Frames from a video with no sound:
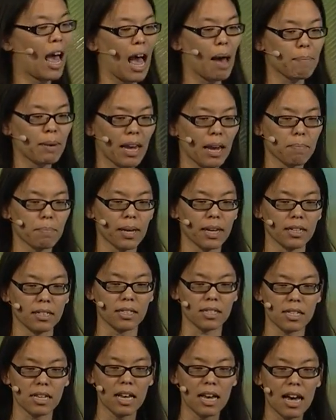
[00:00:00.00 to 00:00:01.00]
App
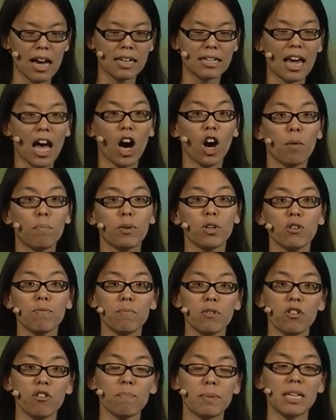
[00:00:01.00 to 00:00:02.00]
Campaigns to help you
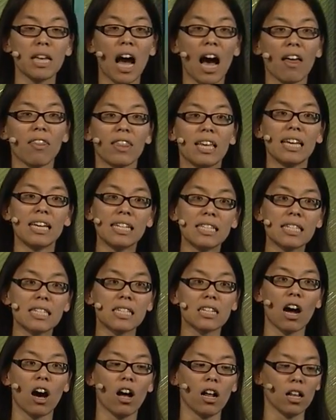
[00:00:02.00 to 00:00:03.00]
move beyond the
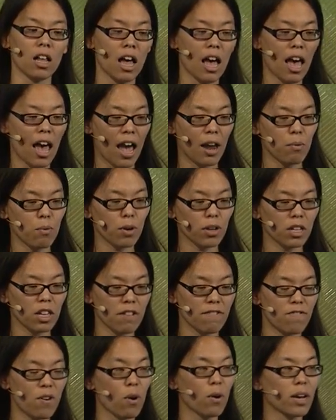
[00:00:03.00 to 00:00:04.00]
install and
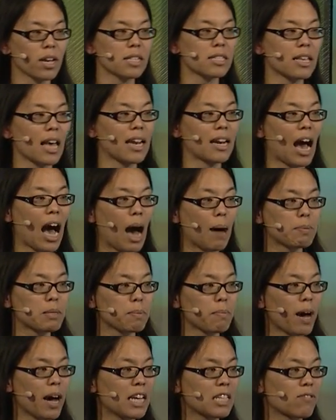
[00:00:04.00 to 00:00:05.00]
really focus and
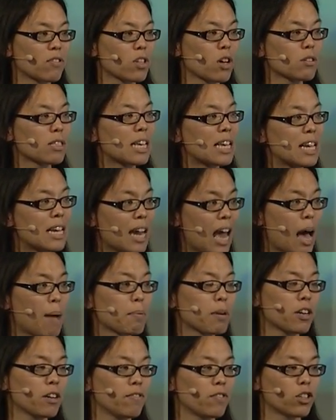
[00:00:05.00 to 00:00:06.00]
optimize for those
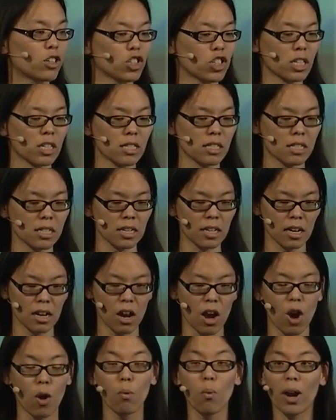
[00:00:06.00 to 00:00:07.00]
in-app conversions,
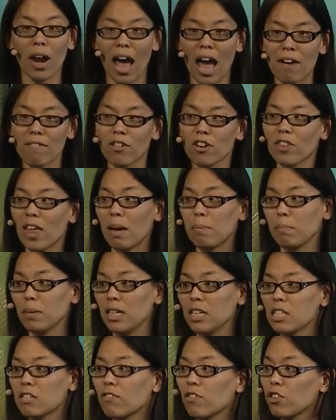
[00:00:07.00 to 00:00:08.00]
whatever that
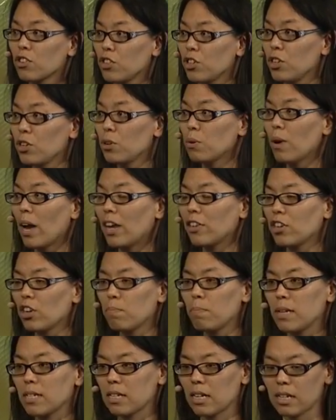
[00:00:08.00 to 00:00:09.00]
means for you and your
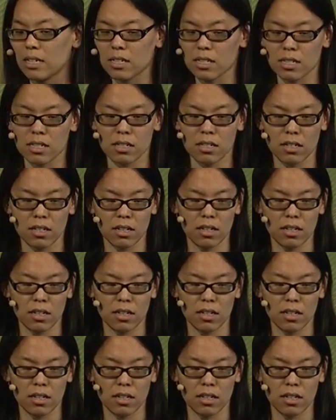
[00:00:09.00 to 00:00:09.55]
business.